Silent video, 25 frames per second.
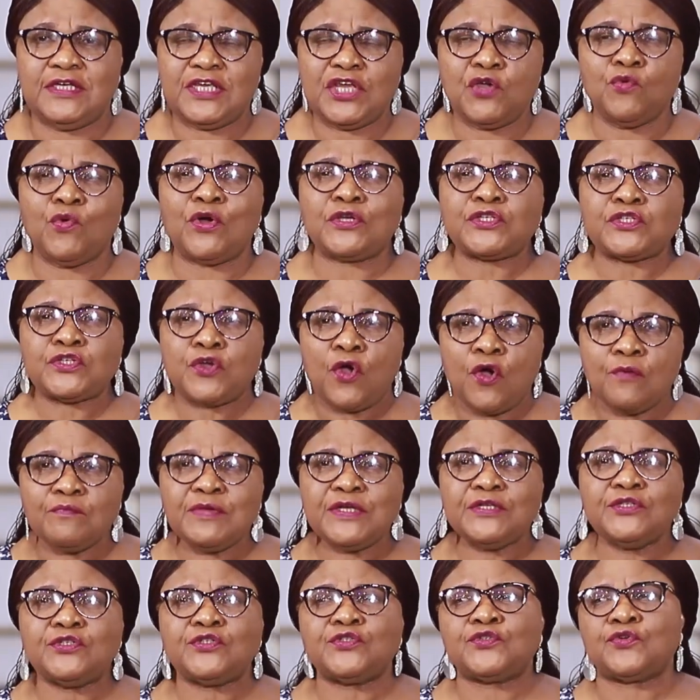he was
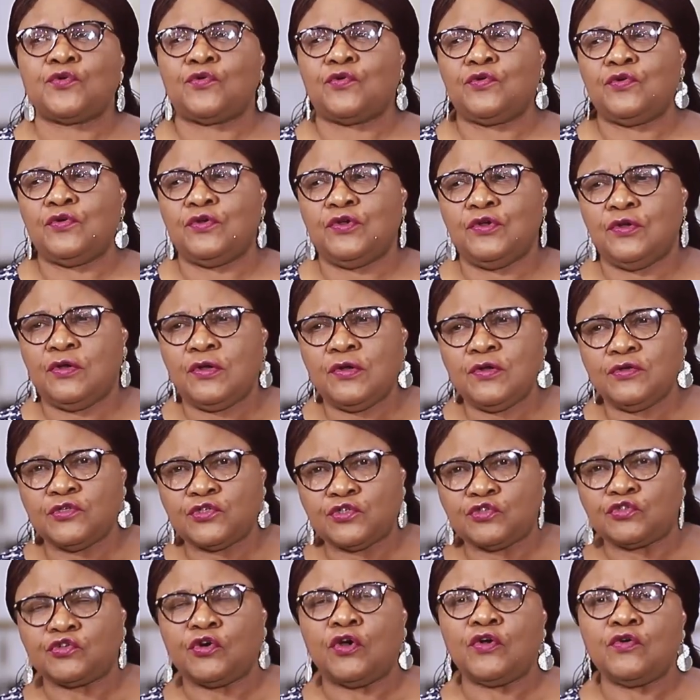coming to
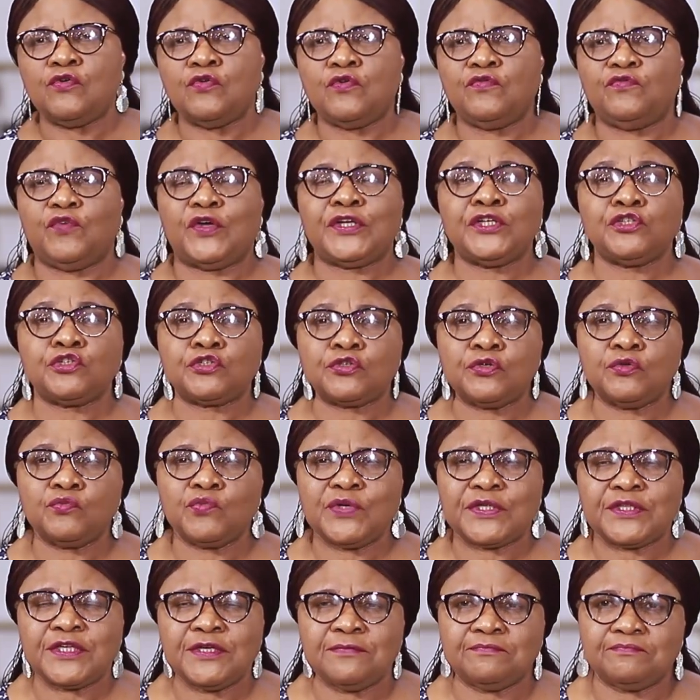struggle for the throne
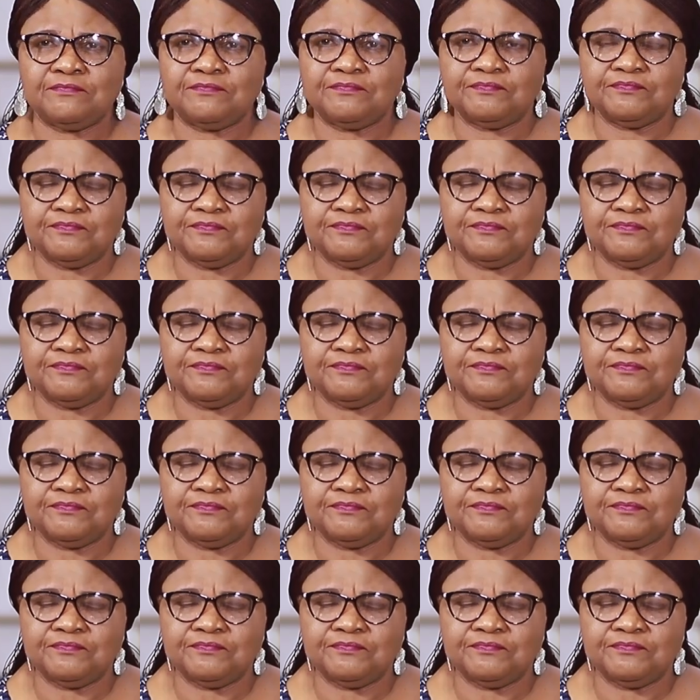with him.